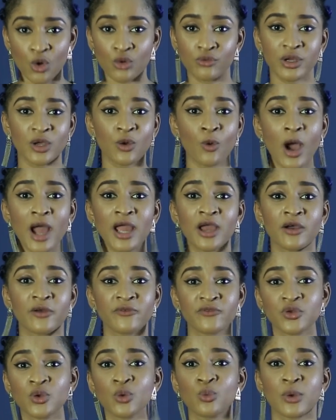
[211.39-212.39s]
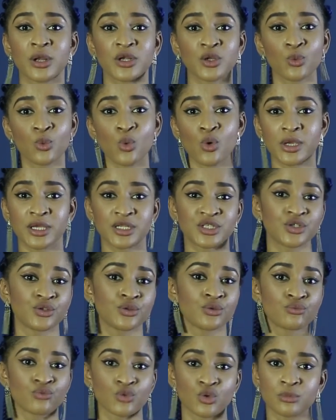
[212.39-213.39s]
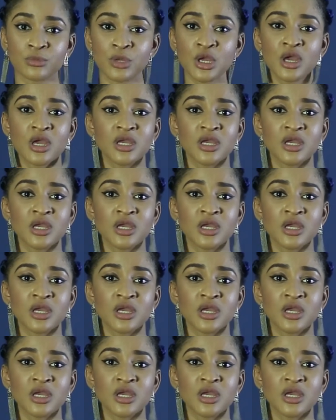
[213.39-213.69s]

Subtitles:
or require of you when you walk into the room.